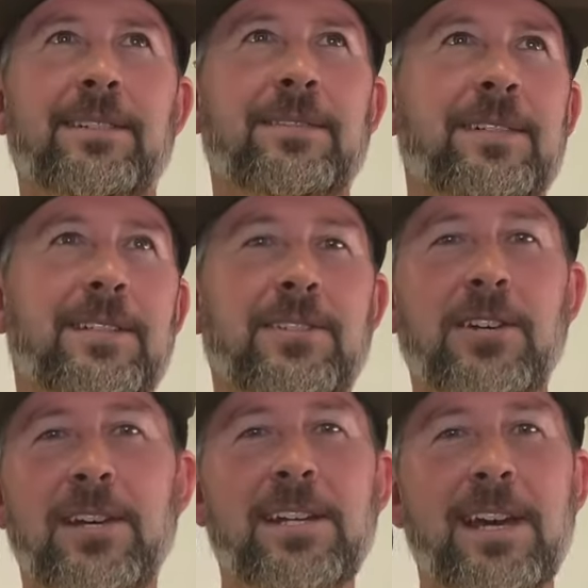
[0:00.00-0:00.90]
It's a
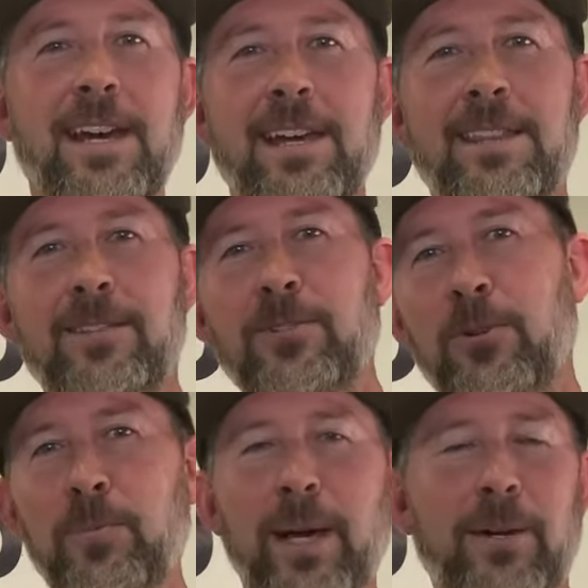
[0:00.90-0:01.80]
sunny day. The
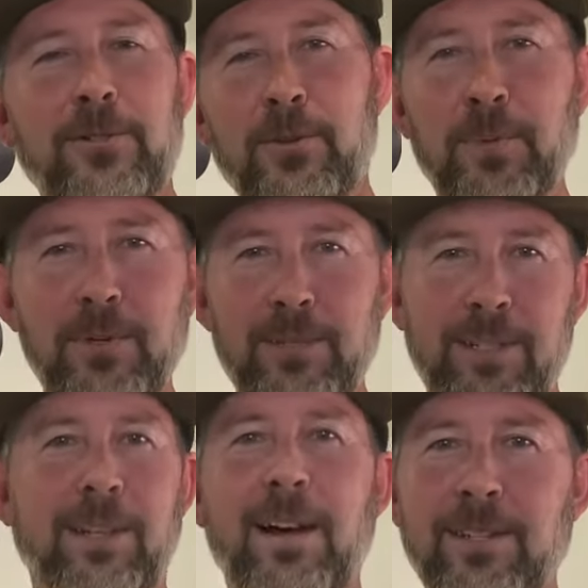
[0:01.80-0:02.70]
solar panels are
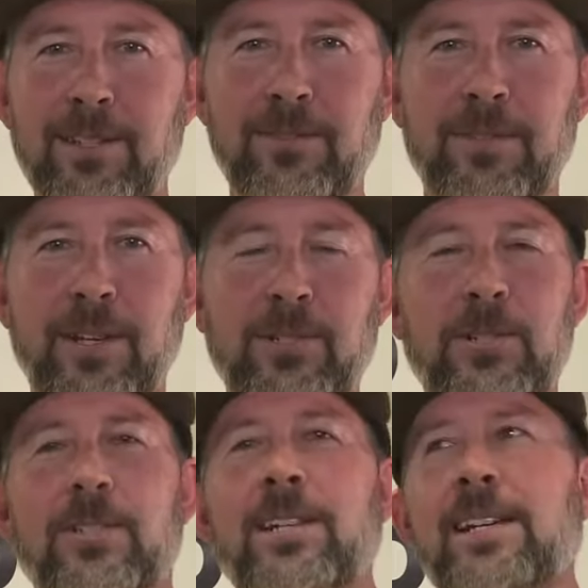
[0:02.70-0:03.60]
producing lots of
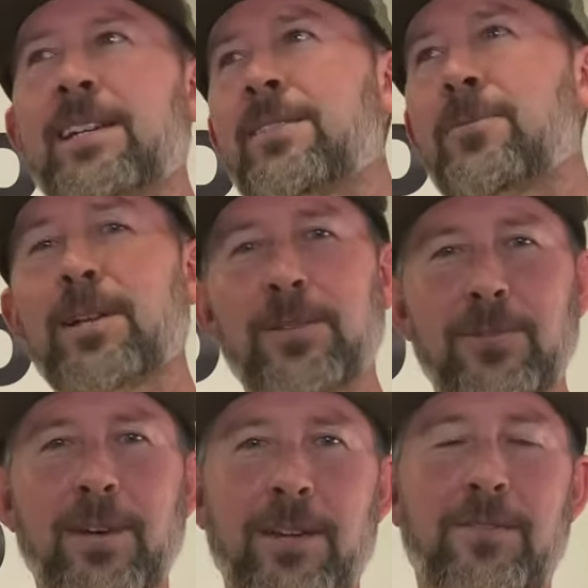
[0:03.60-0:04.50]
electricity and running
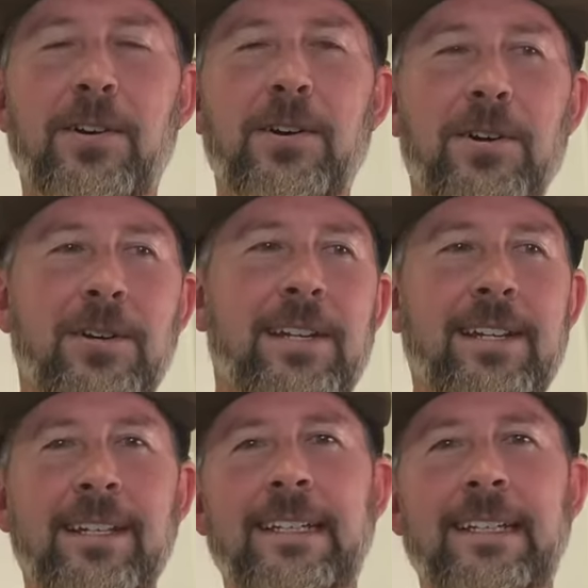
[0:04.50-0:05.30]
through that inverter, and